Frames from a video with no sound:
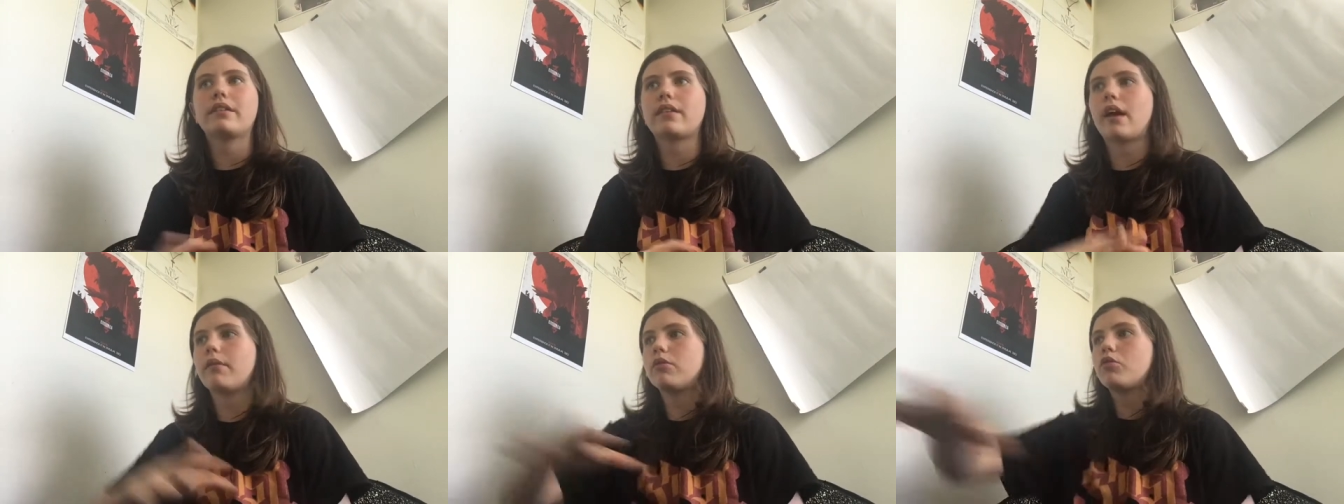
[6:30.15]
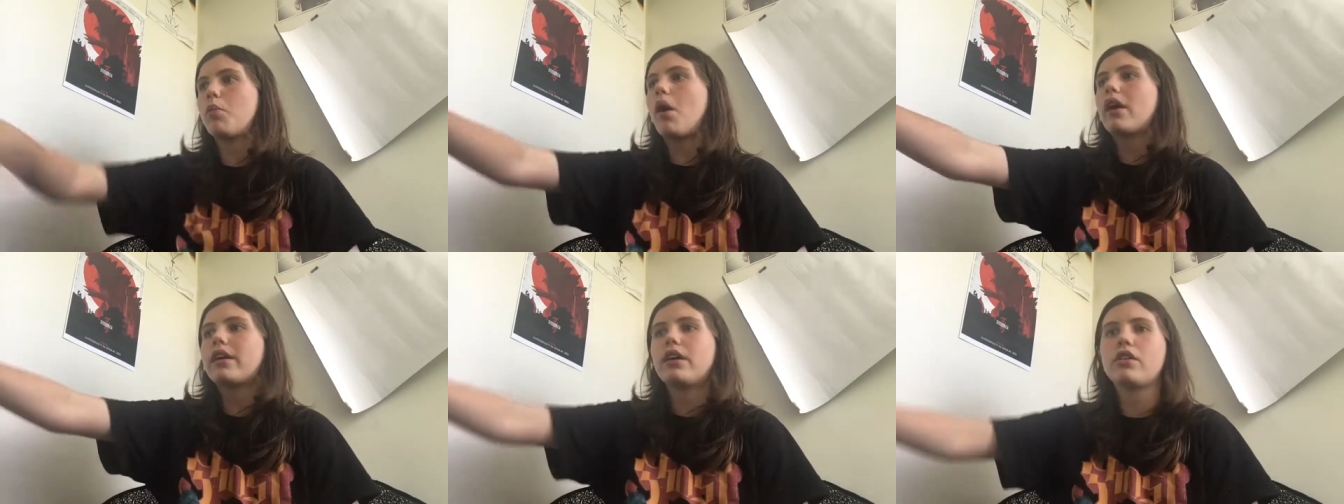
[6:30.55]
I was
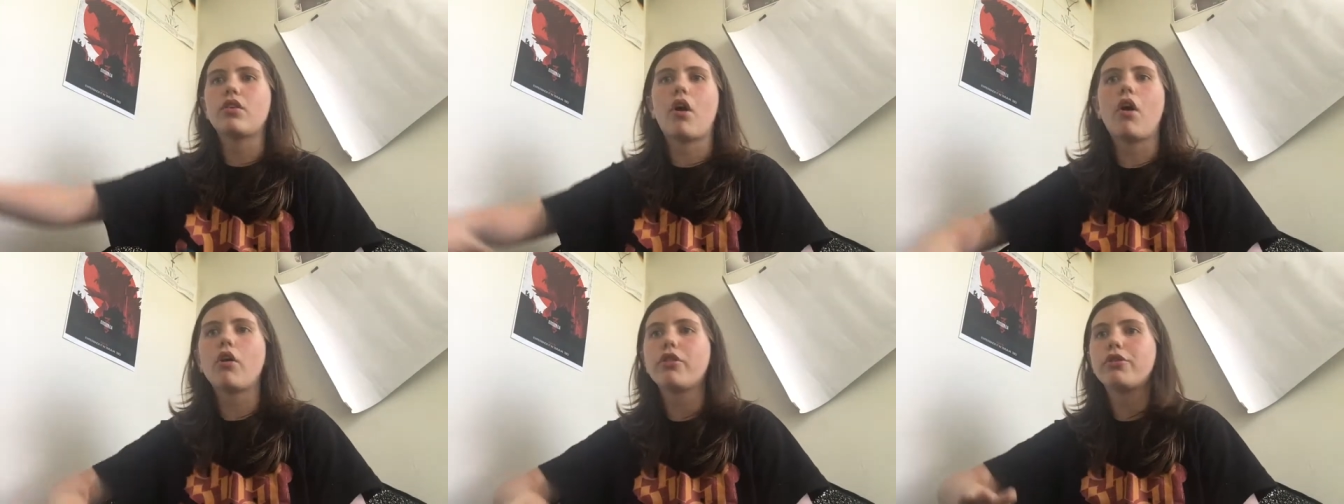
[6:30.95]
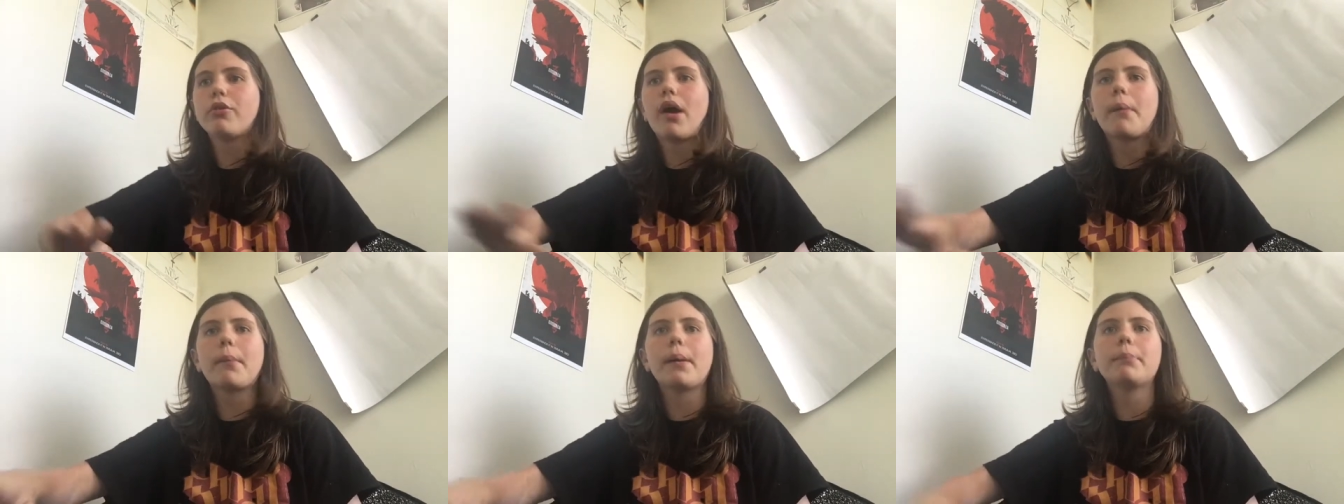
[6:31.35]
walking all
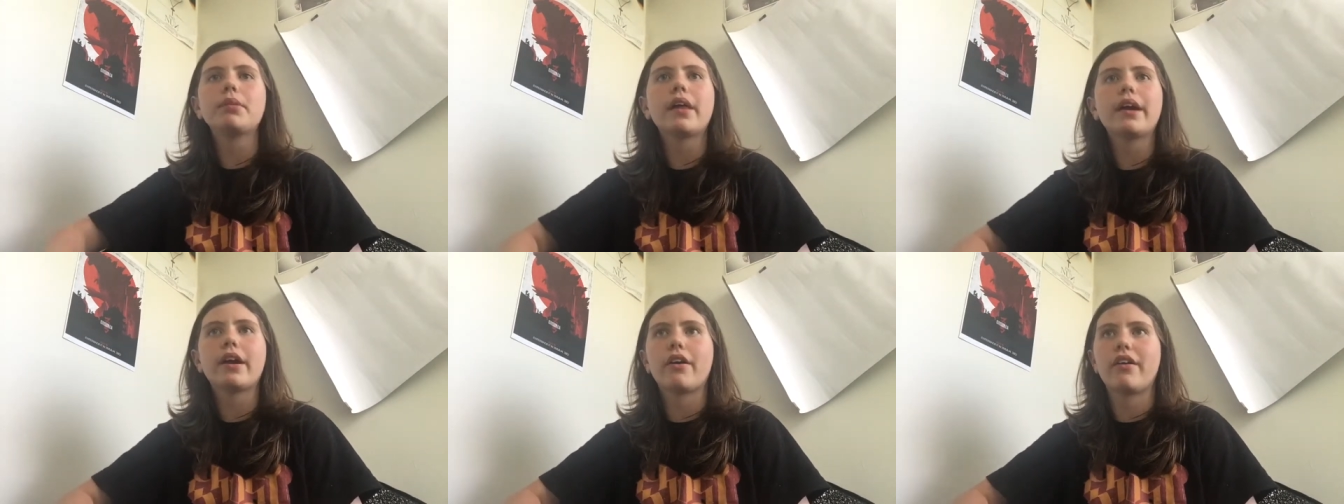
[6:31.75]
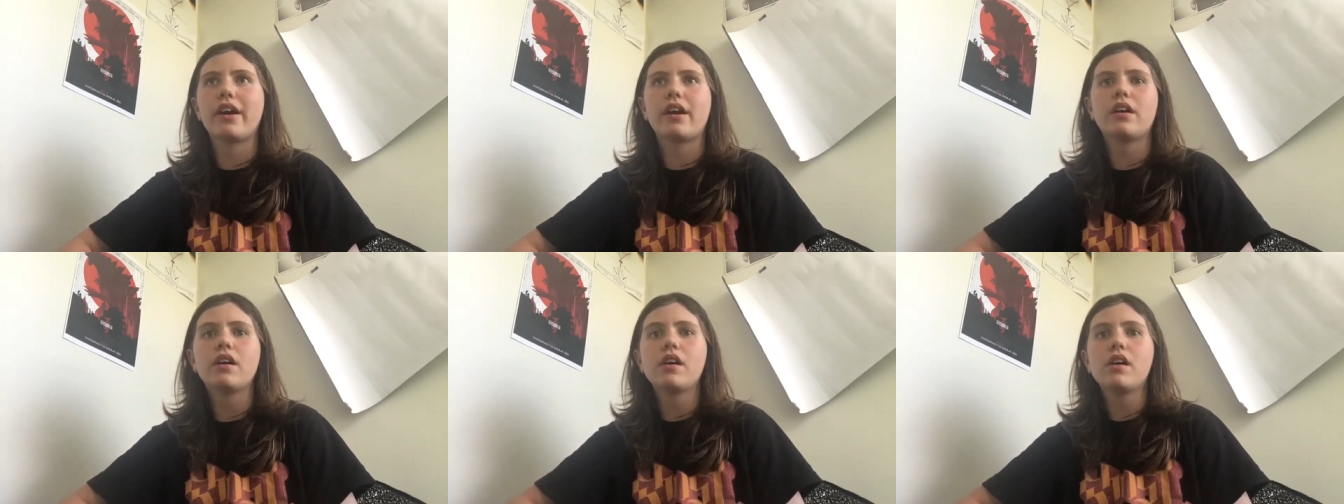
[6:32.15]
throughout my play
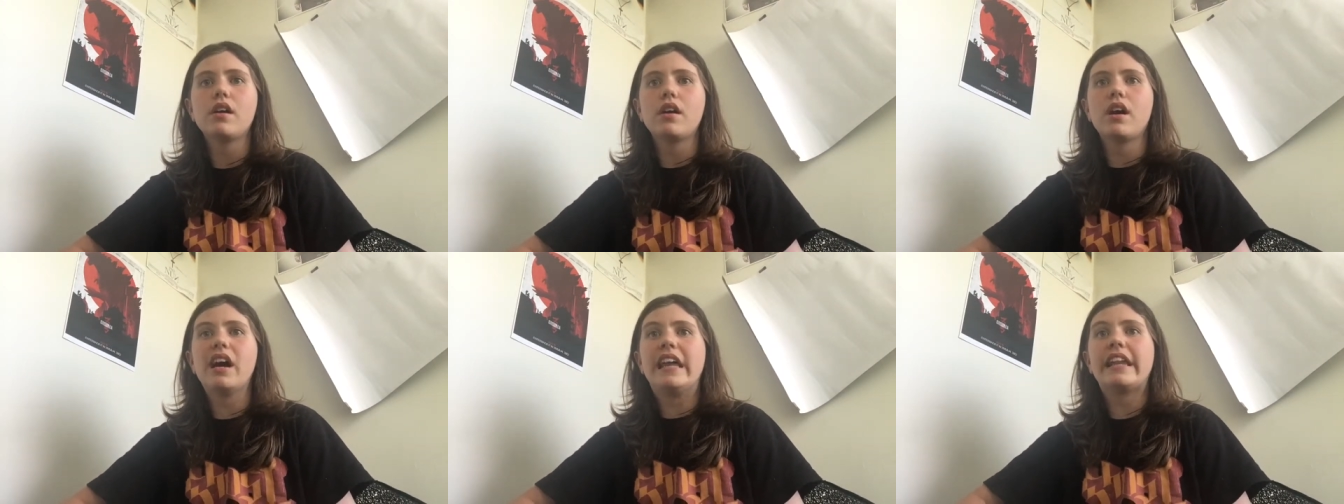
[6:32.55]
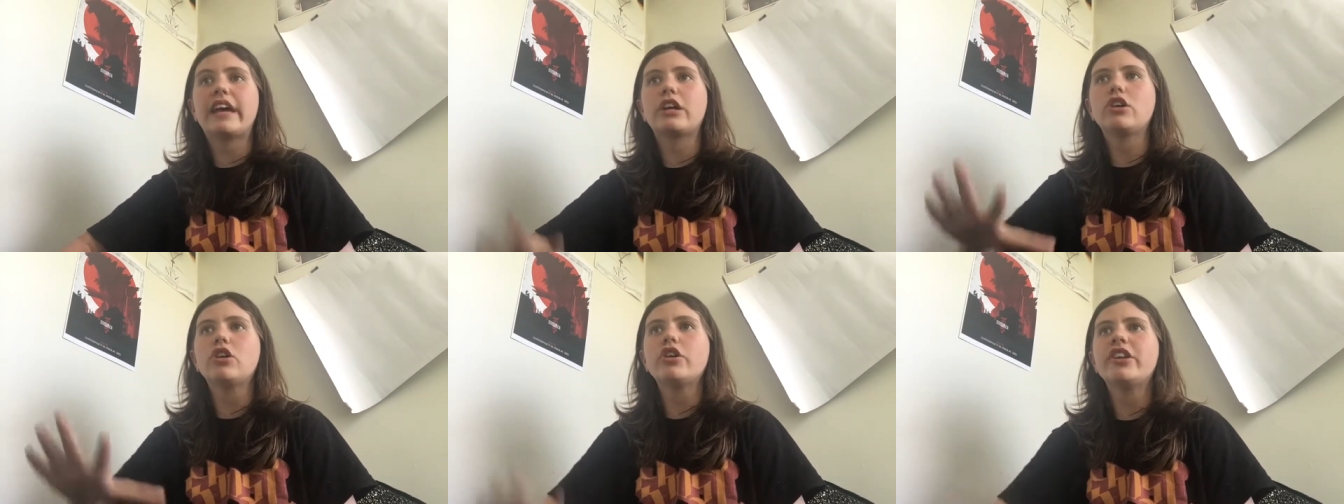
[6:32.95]
area, and I
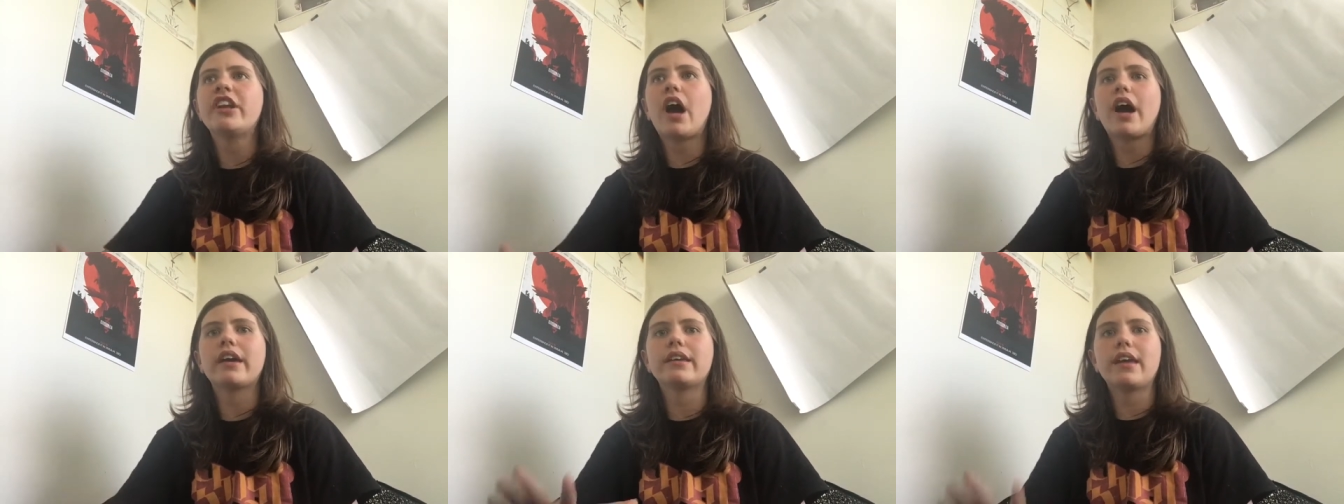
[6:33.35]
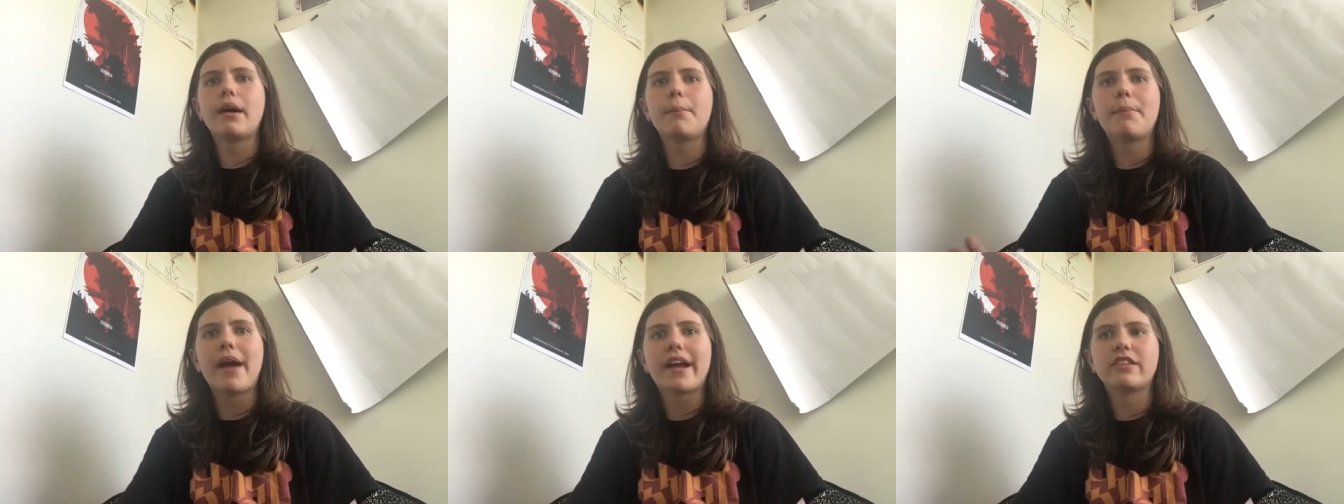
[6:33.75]
could not
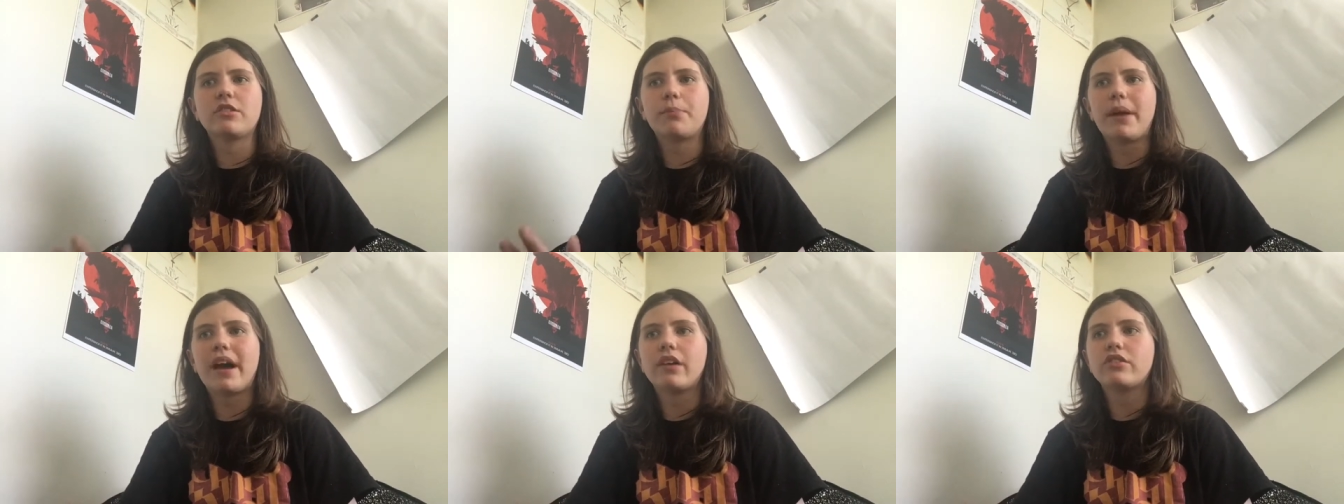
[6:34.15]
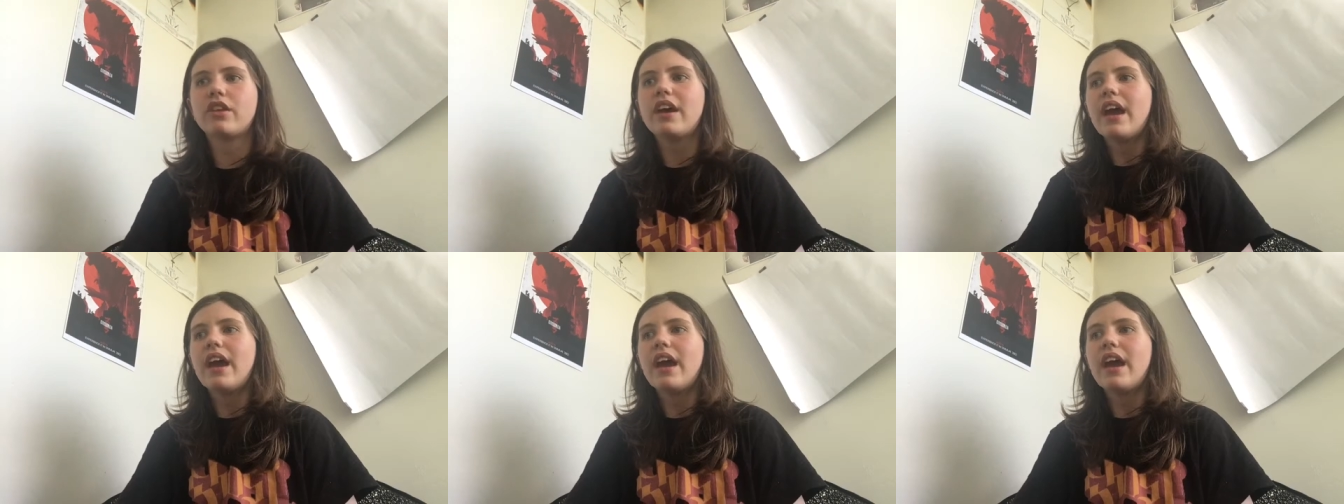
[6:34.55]
get back to bounds.